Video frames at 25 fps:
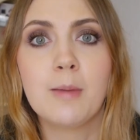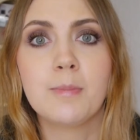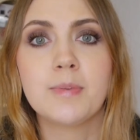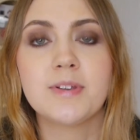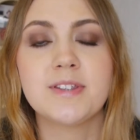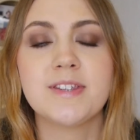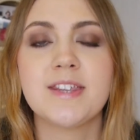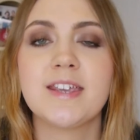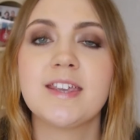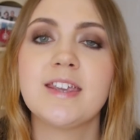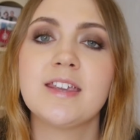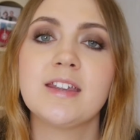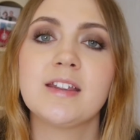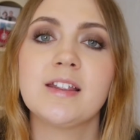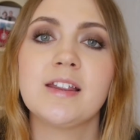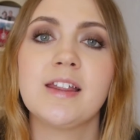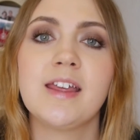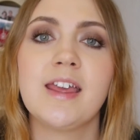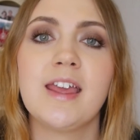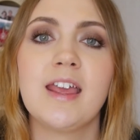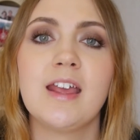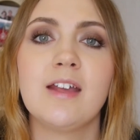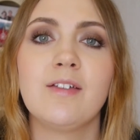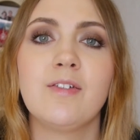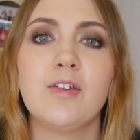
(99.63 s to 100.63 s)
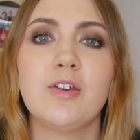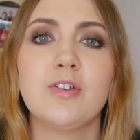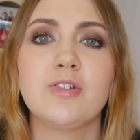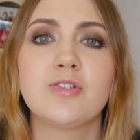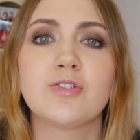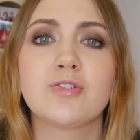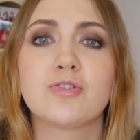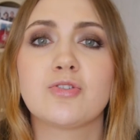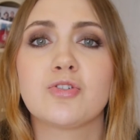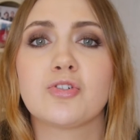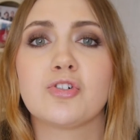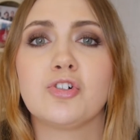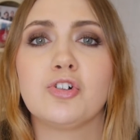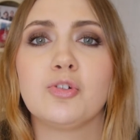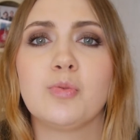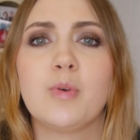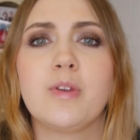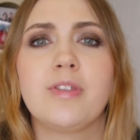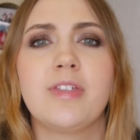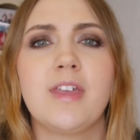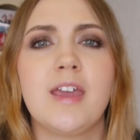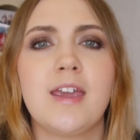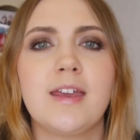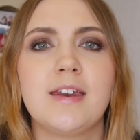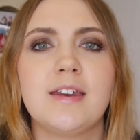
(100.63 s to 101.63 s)
particularly if you struggle
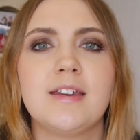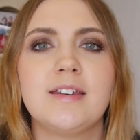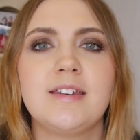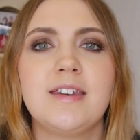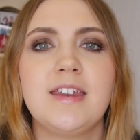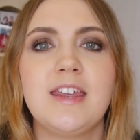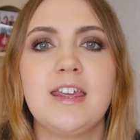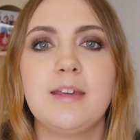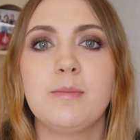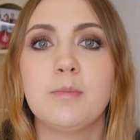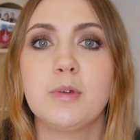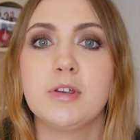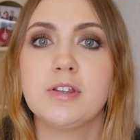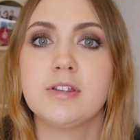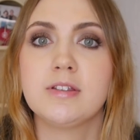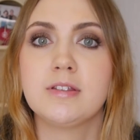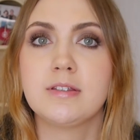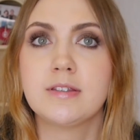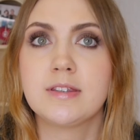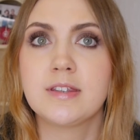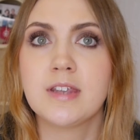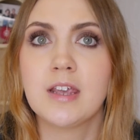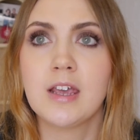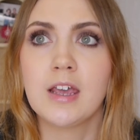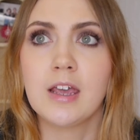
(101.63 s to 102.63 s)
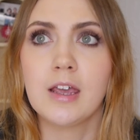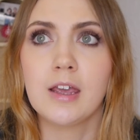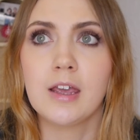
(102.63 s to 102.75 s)
with inner demons.